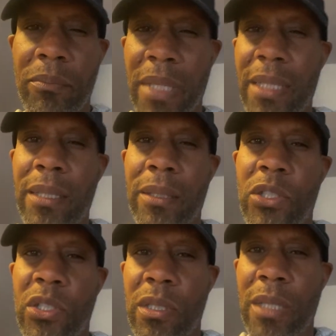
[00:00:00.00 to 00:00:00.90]
media
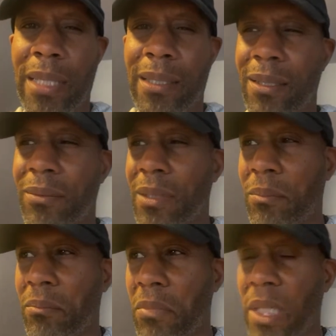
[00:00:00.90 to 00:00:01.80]
and the
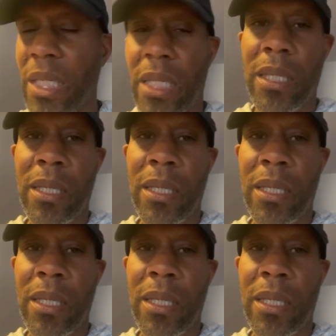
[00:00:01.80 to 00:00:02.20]
money